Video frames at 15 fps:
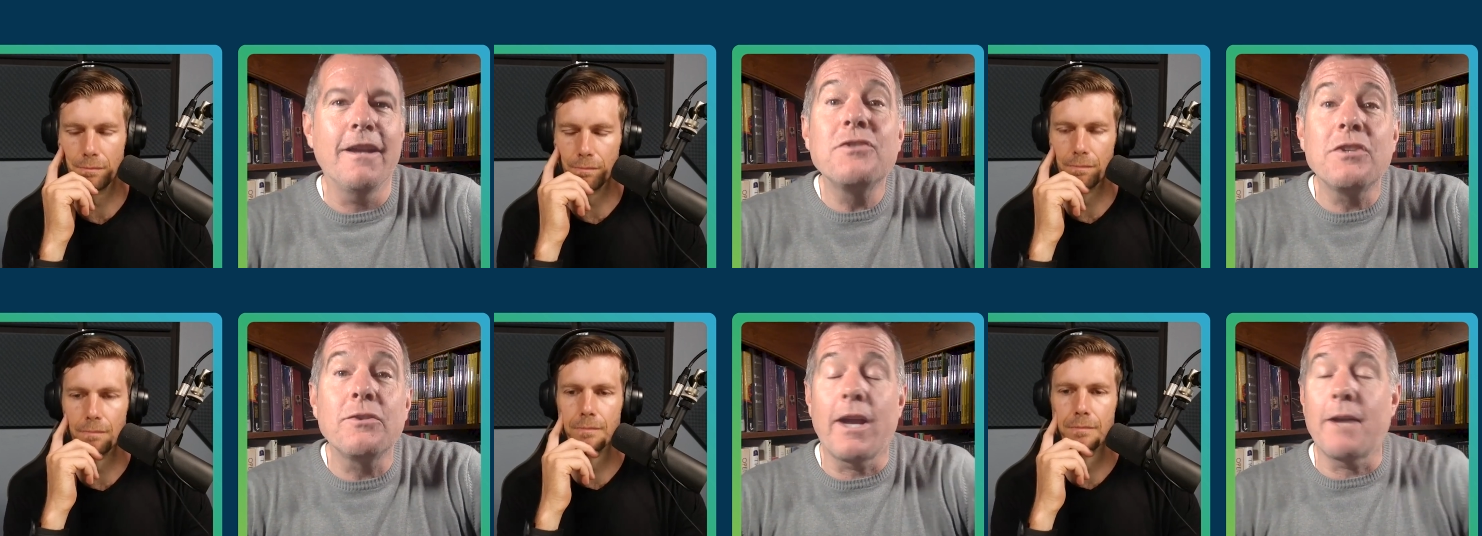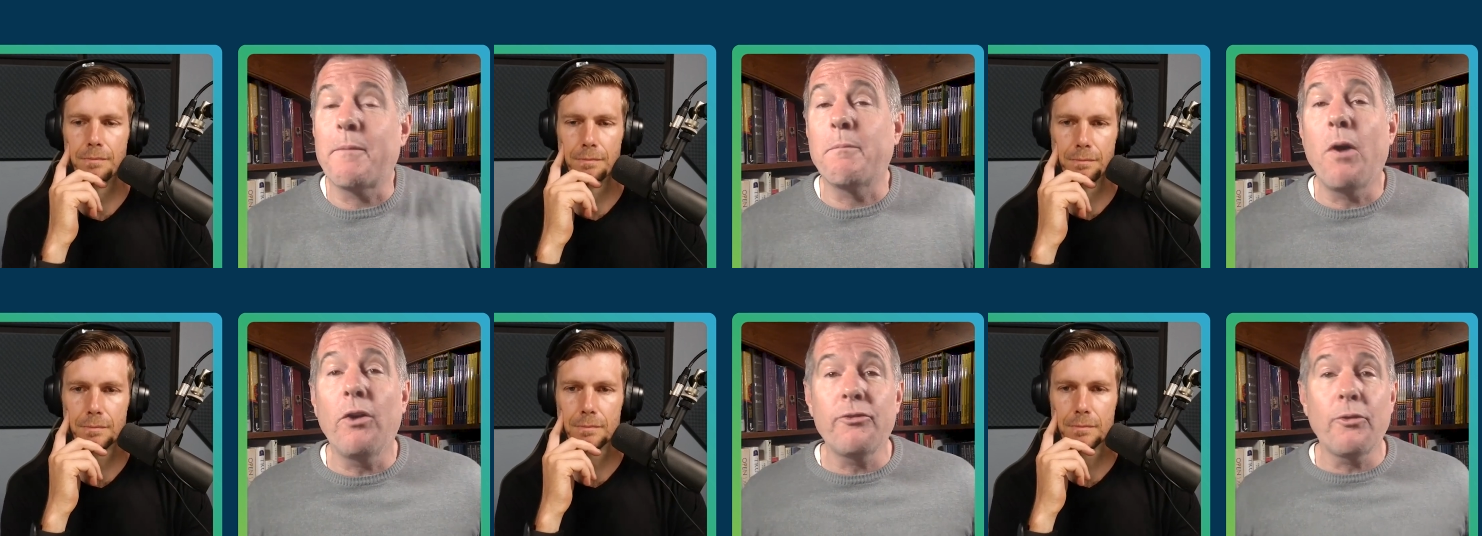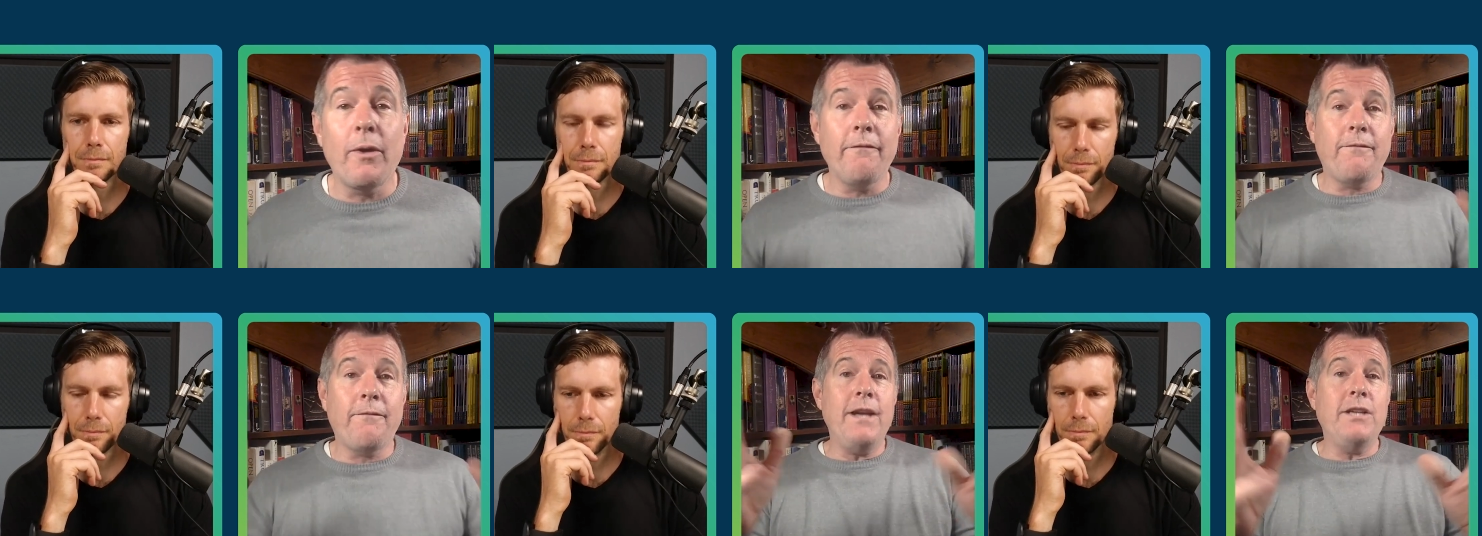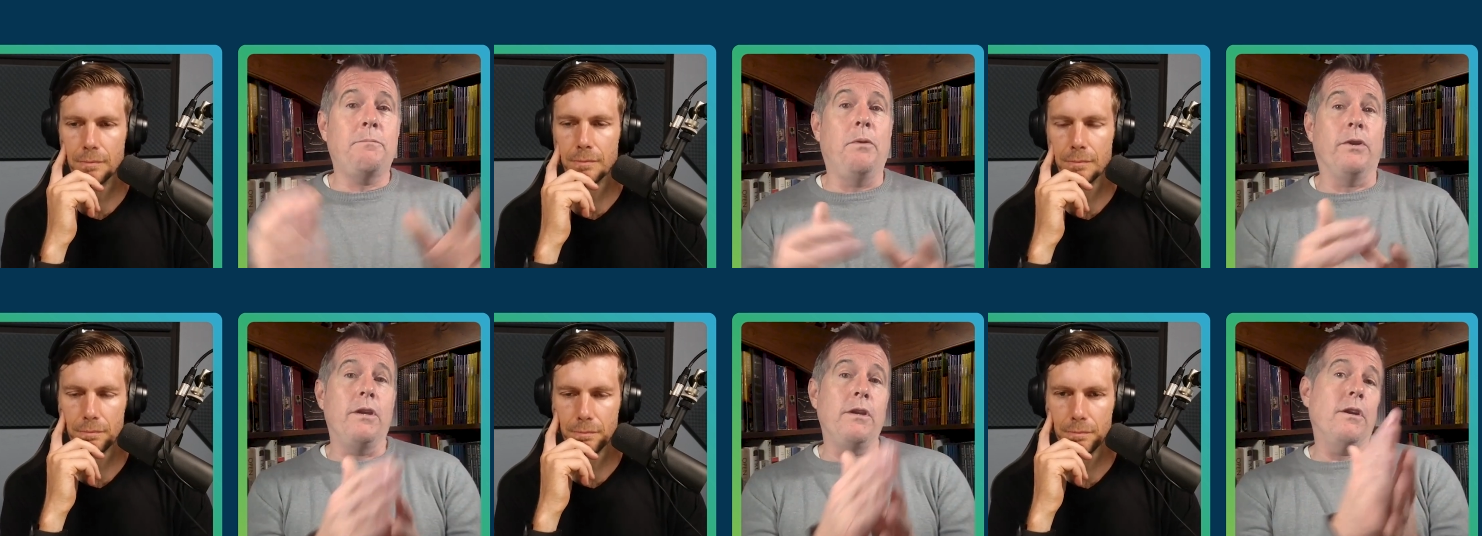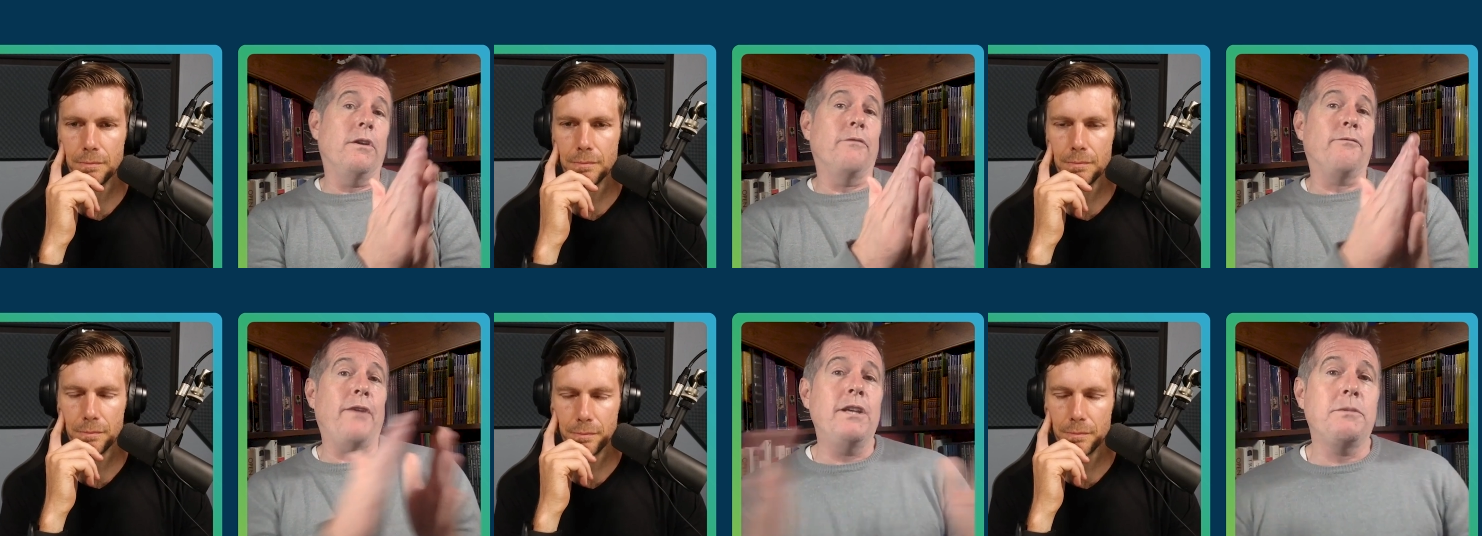Speaker 1: instagram i'm also on facebook you can go
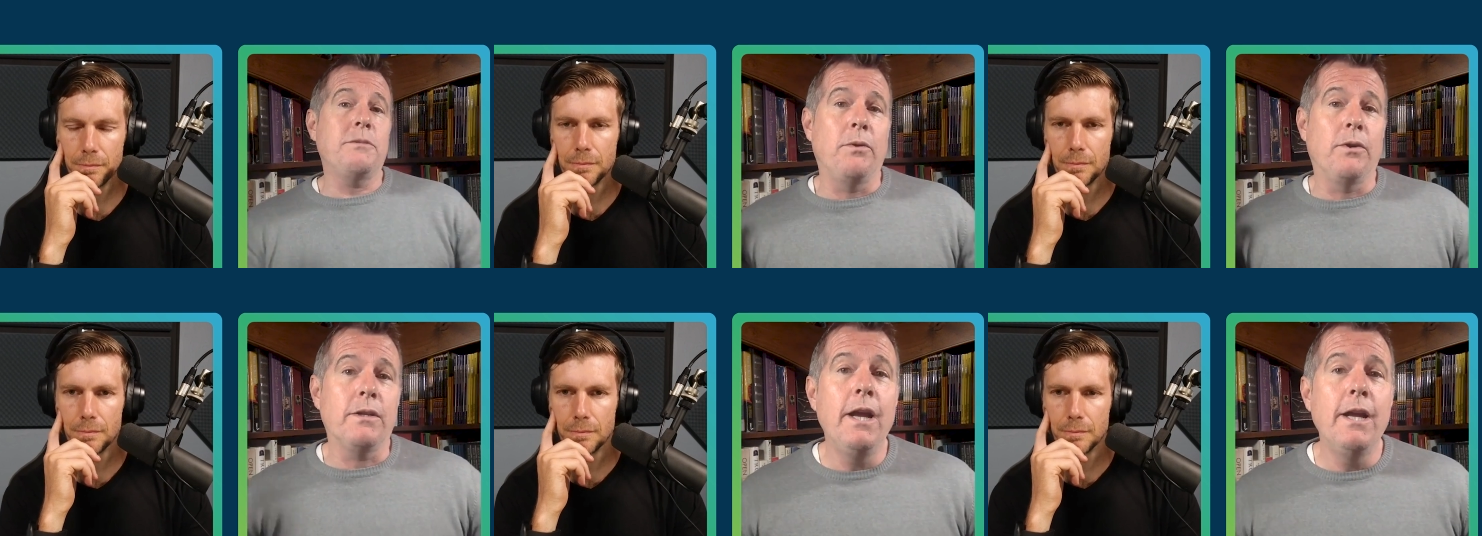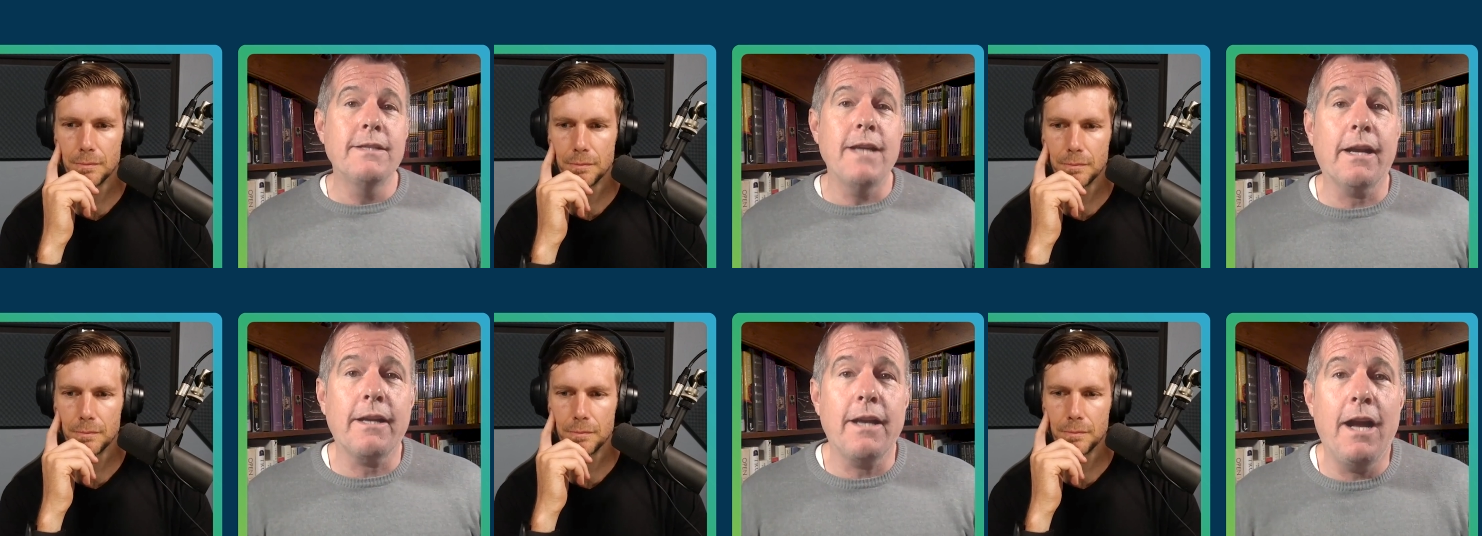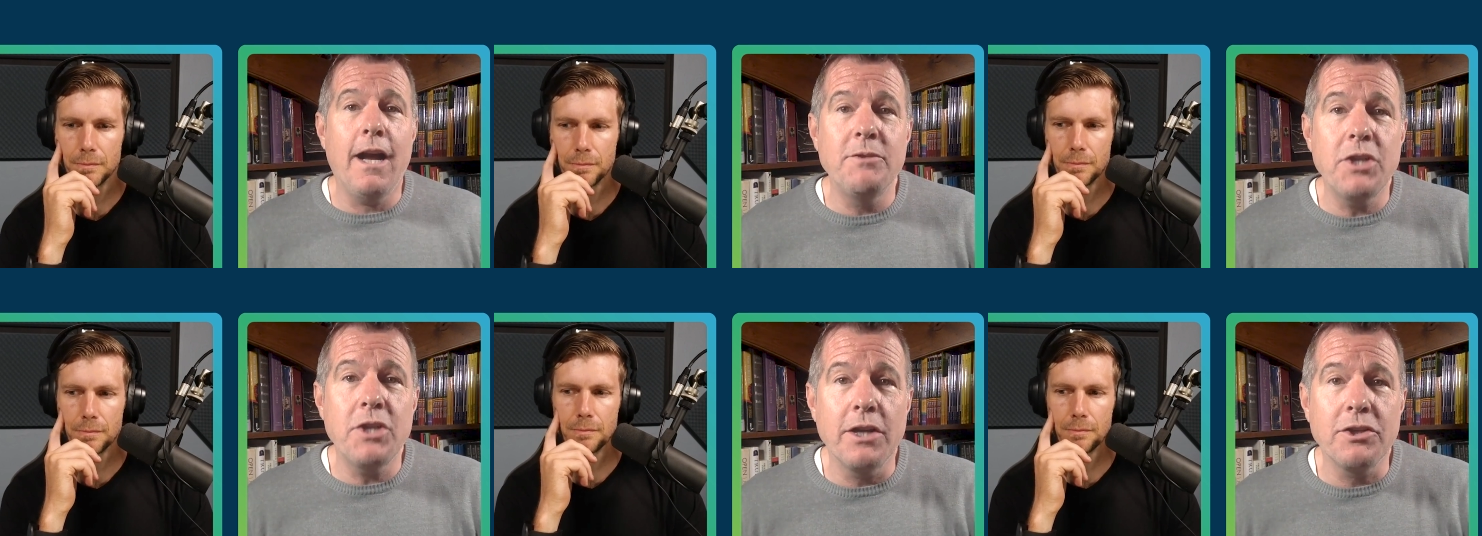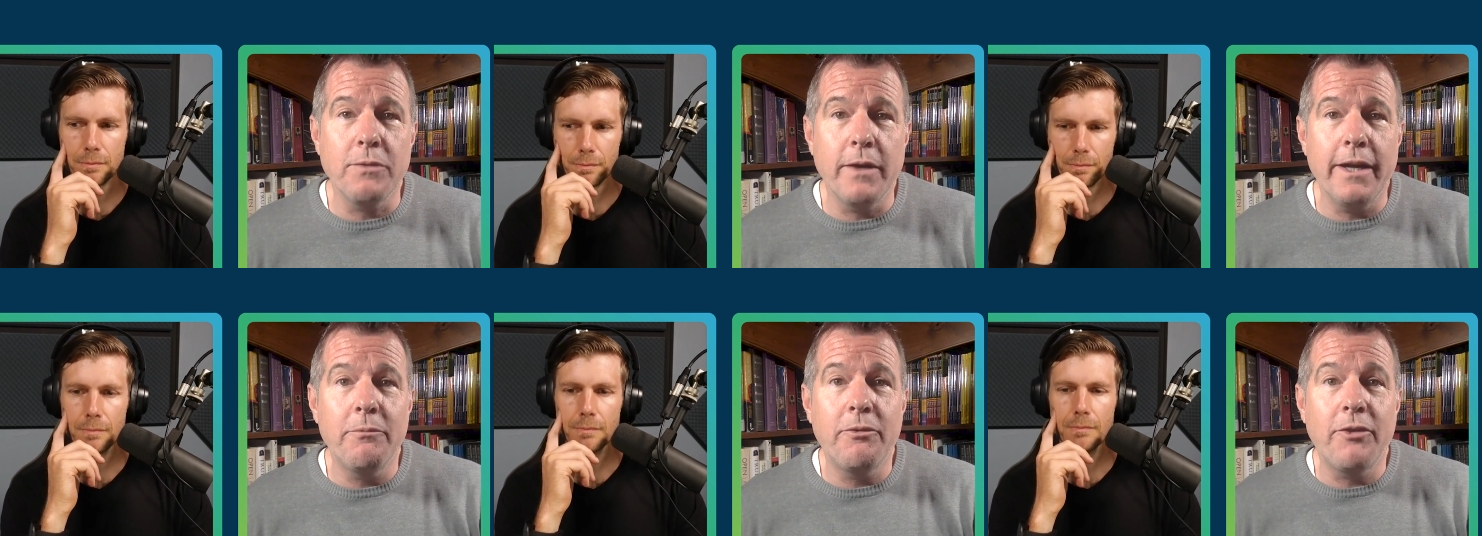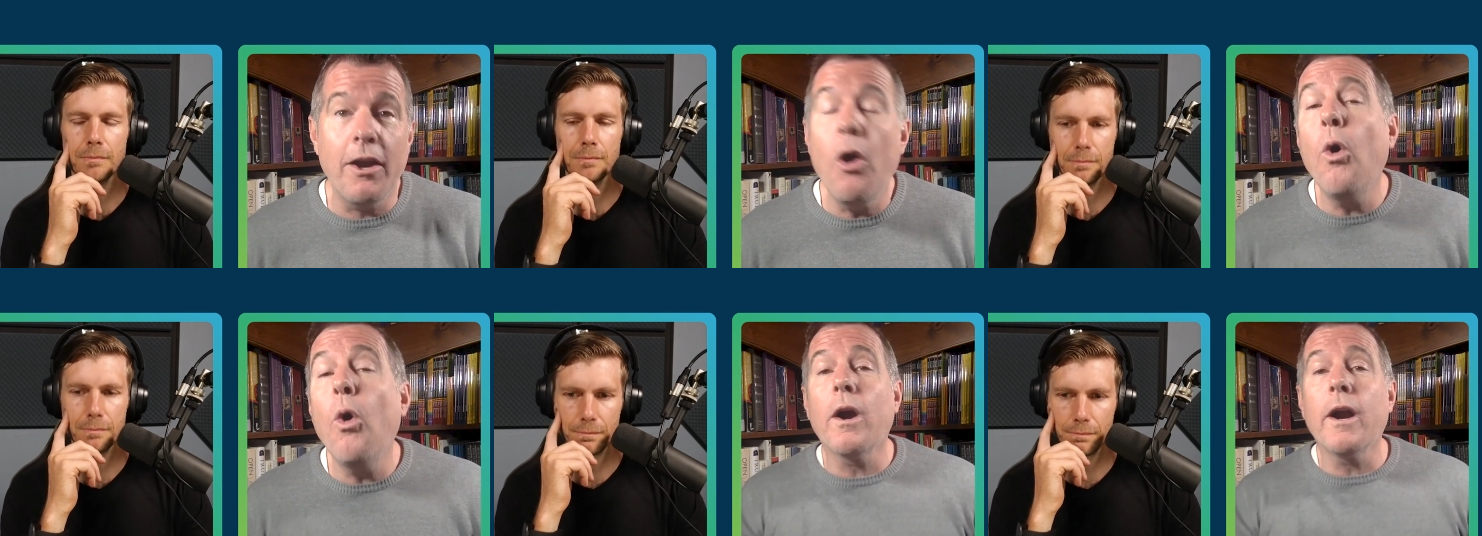to facebook.com josh ramsey mm-hmm.